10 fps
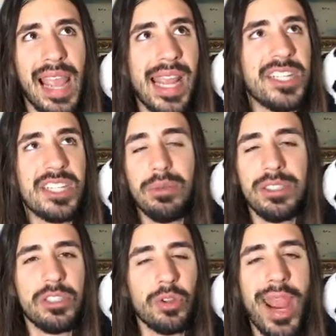and she was
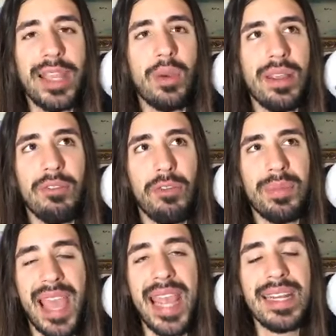a drag queen from
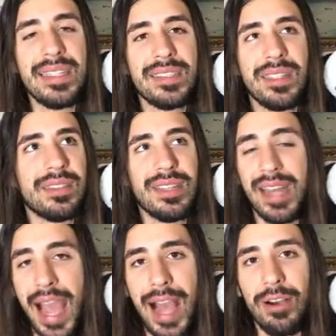the 80s to
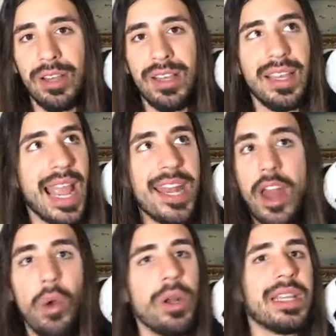now, and
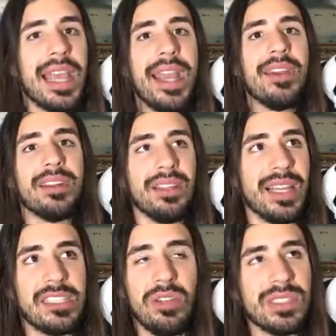no one cared.
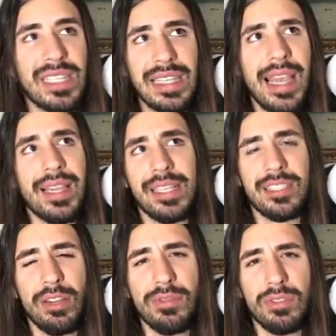Like, she was like, yeah,
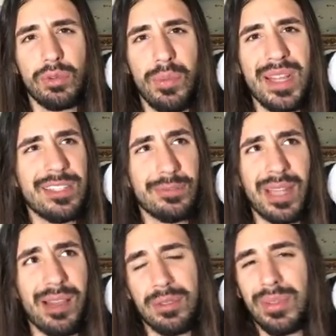conservatives were mean
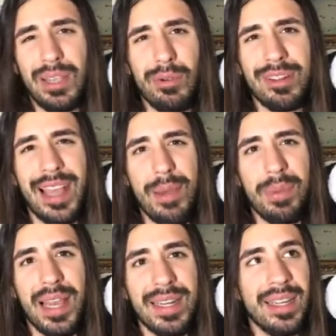sometimes, but they weren't that
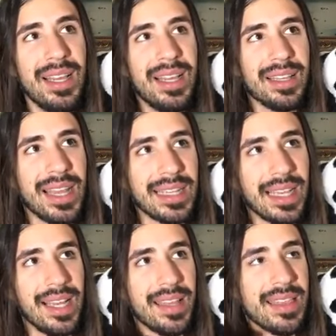bad. Like,
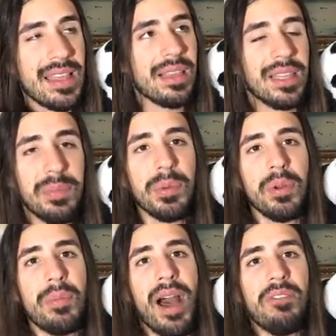the liberal
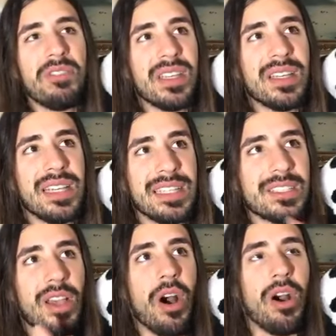mafia
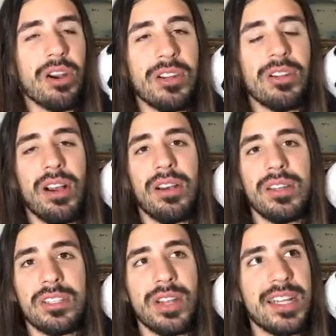is harder
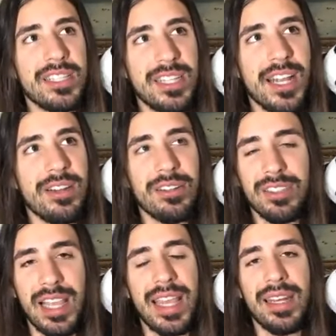on
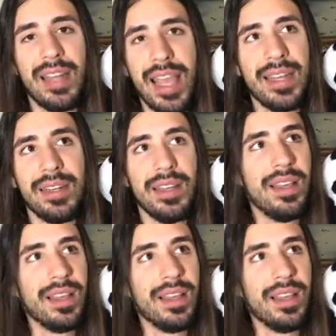transgenders and